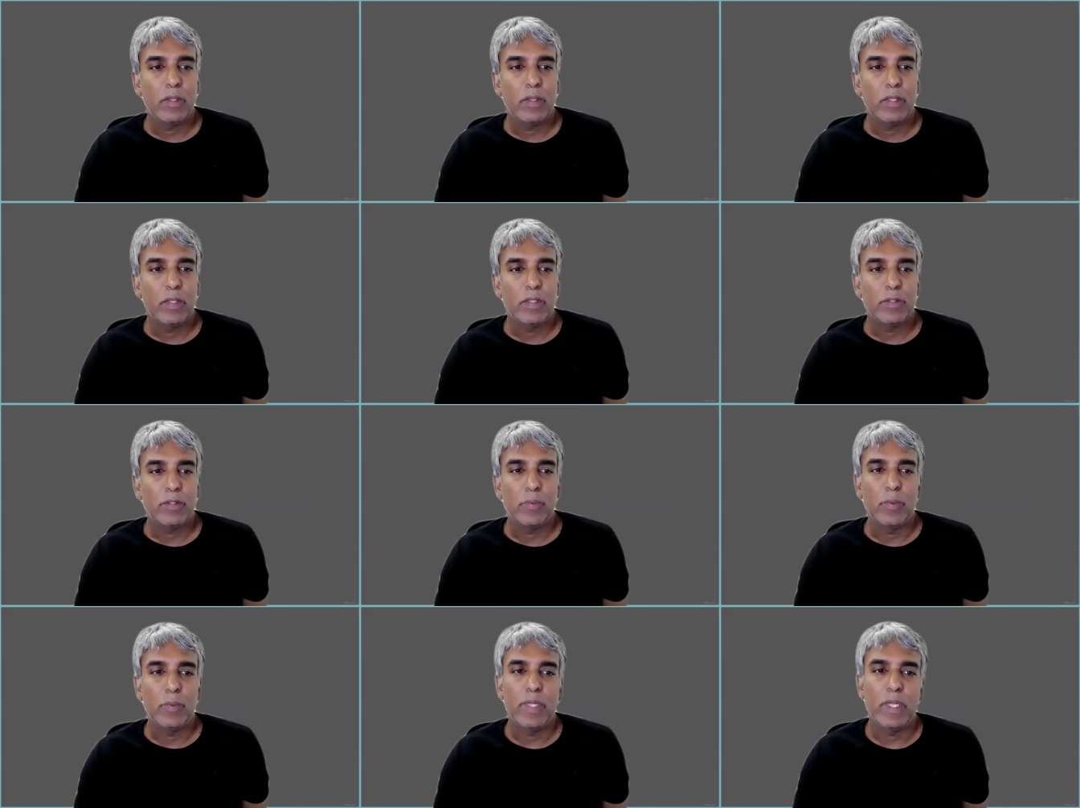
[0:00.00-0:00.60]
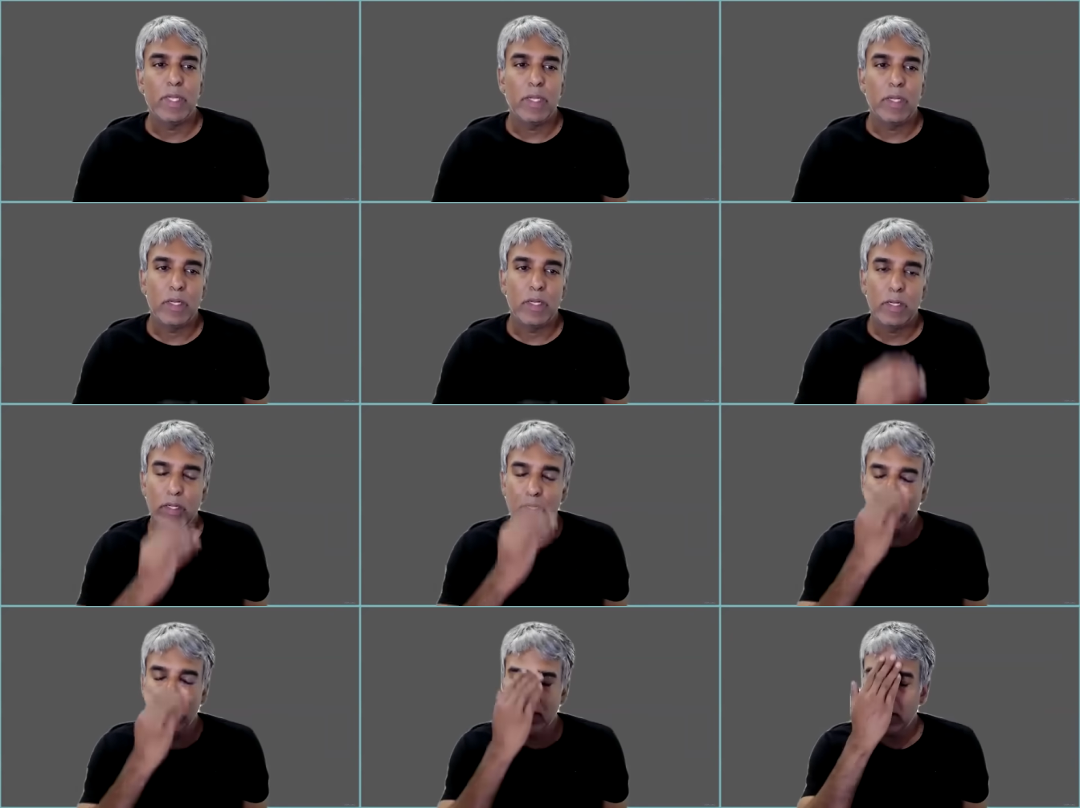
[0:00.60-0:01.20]
This
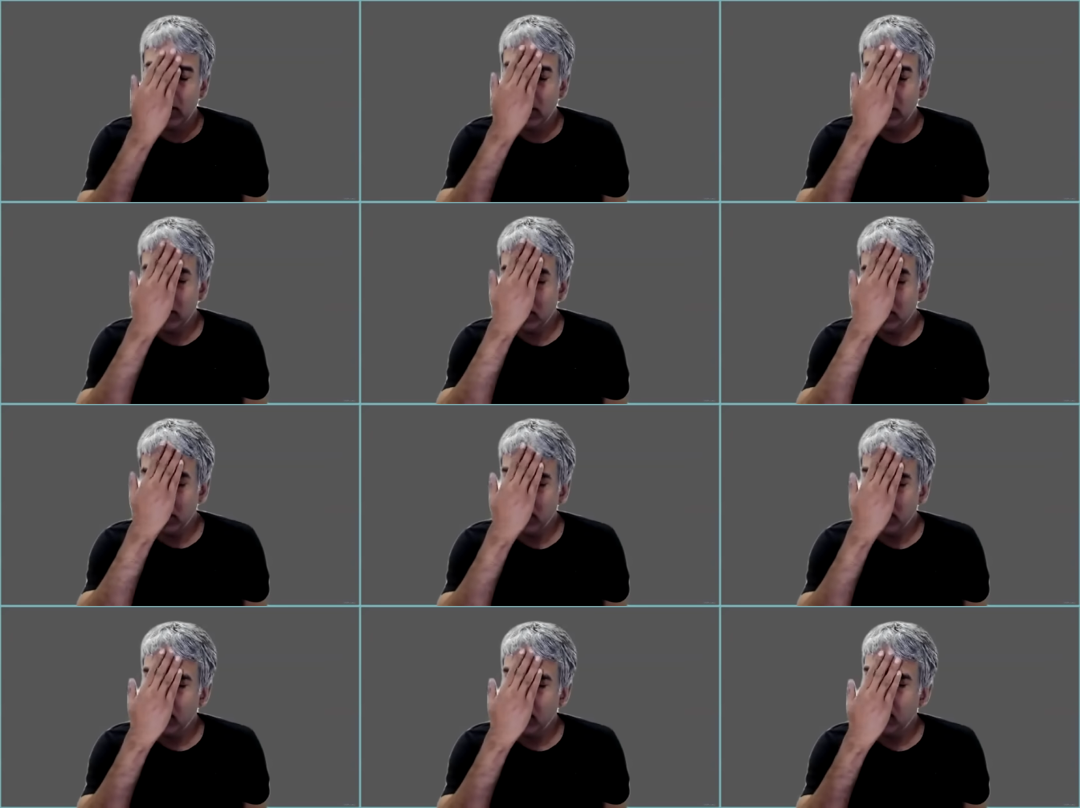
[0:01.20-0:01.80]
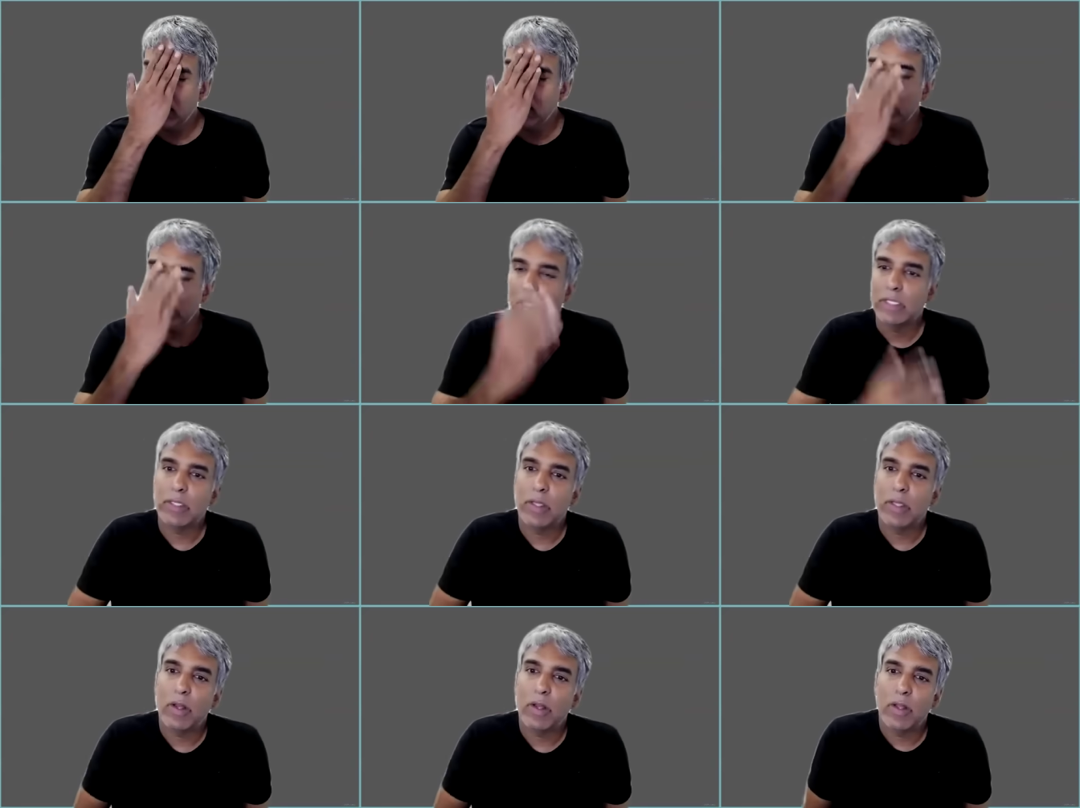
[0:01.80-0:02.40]
week,
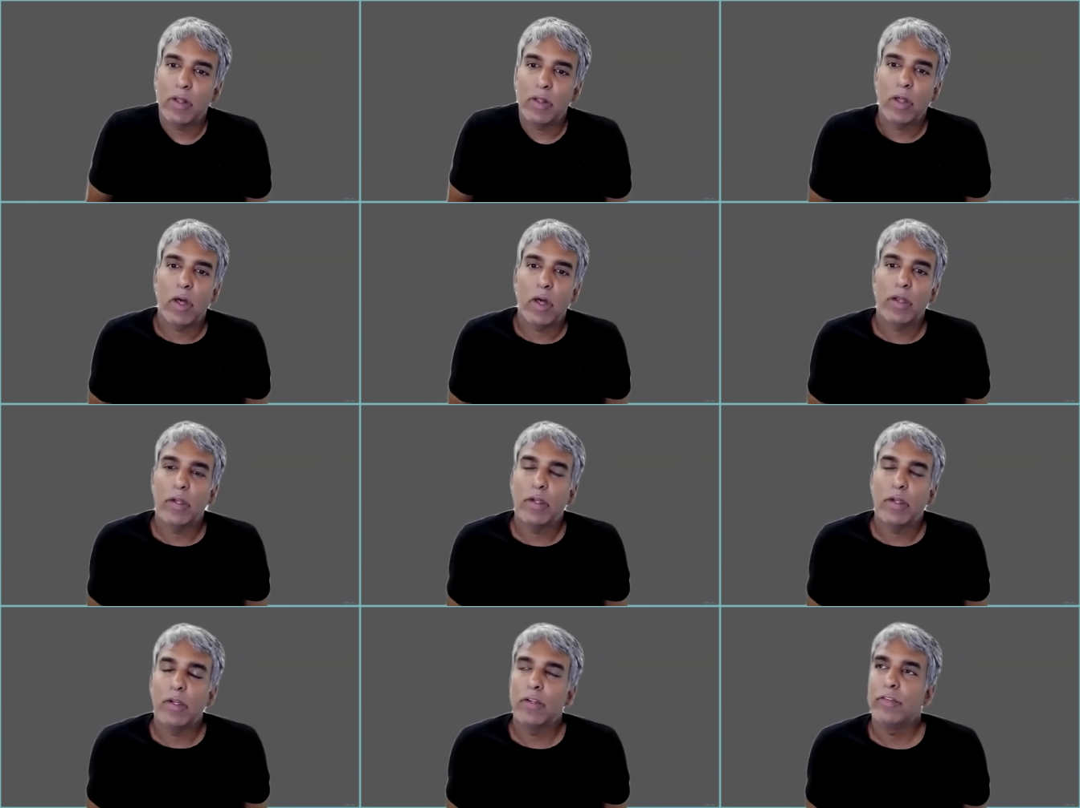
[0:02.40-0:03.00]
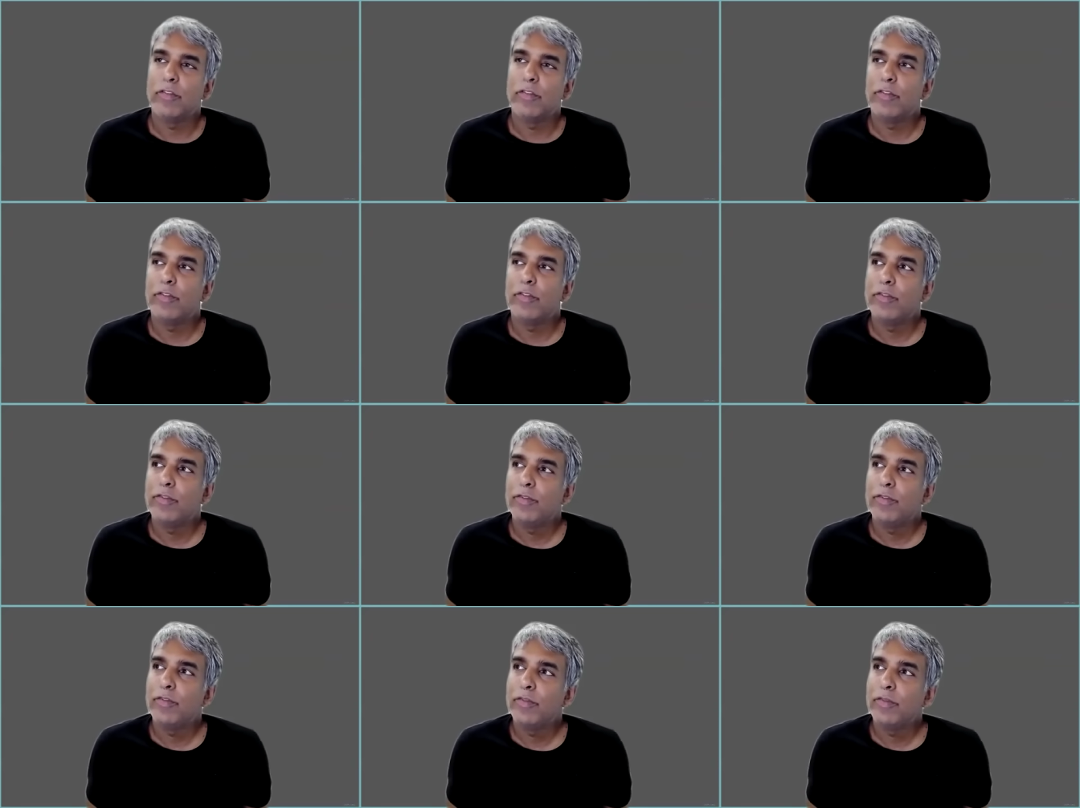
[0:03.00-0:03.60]
I saw a lot
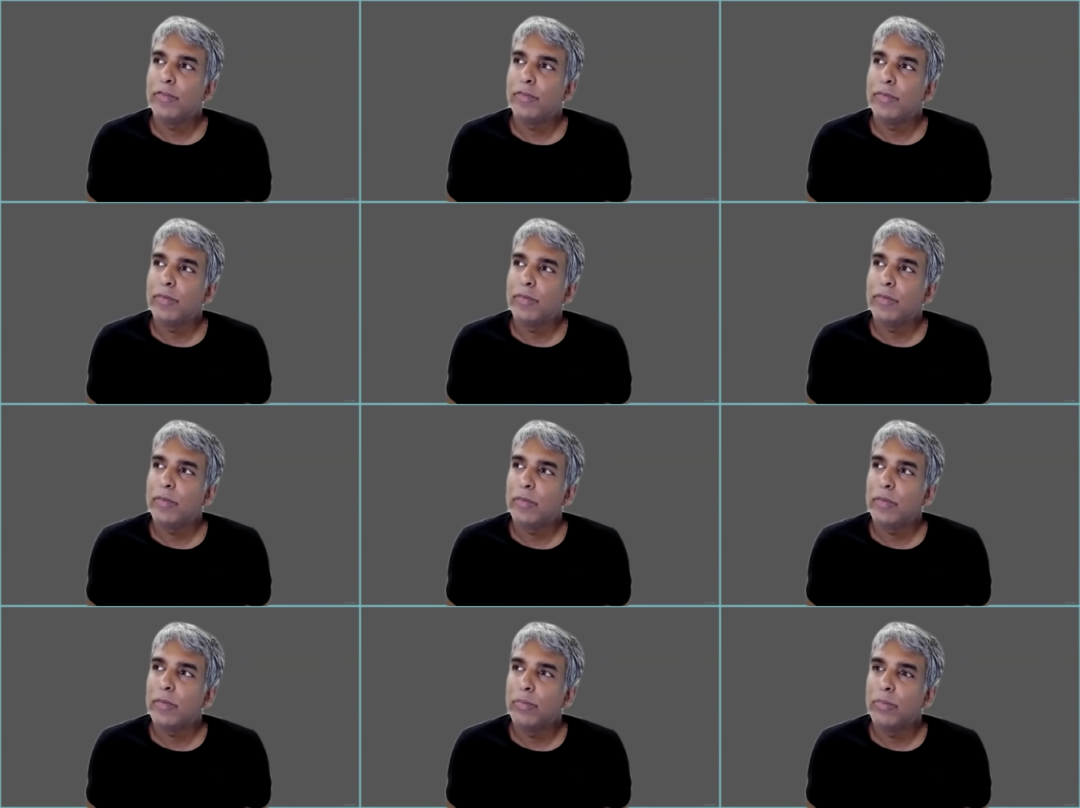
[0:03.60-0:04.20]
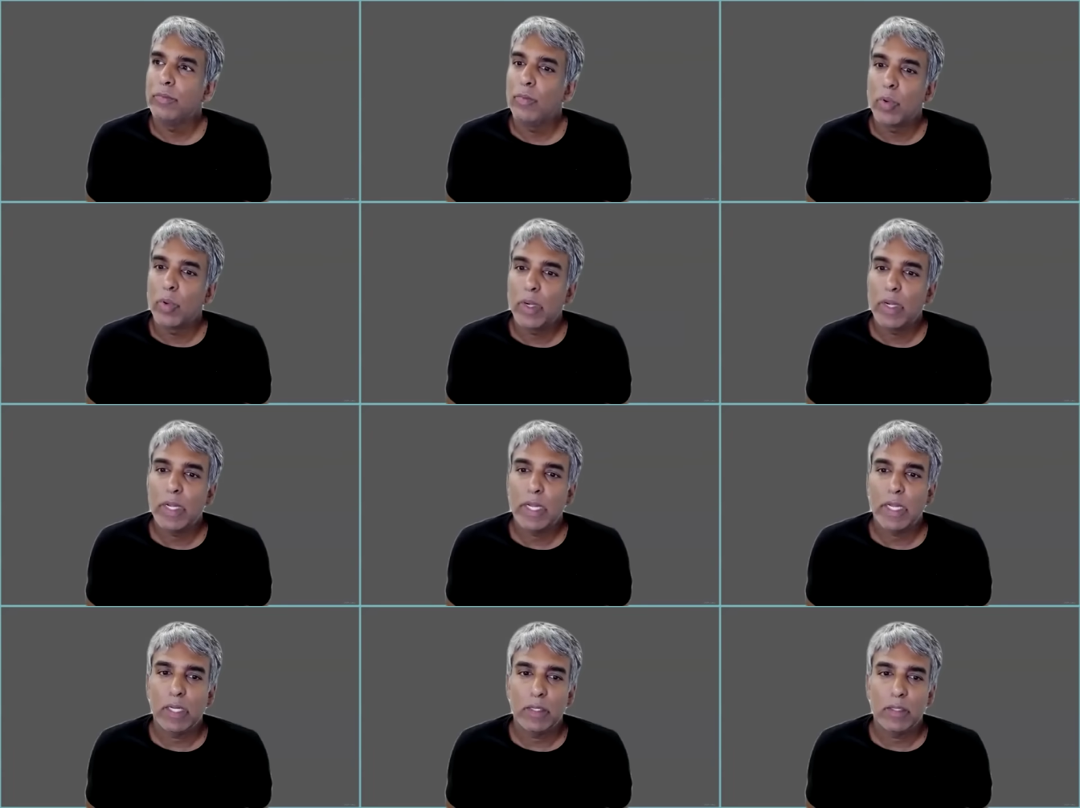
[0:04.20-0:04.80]
of
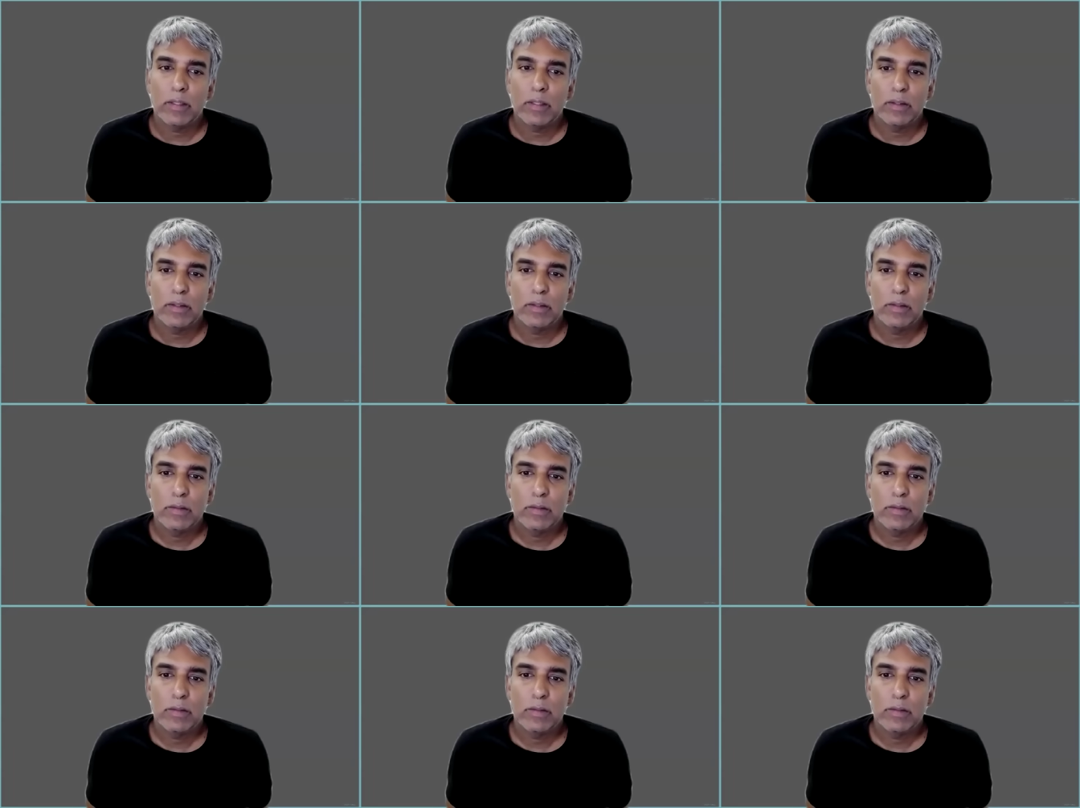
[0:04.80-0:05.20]
mourning.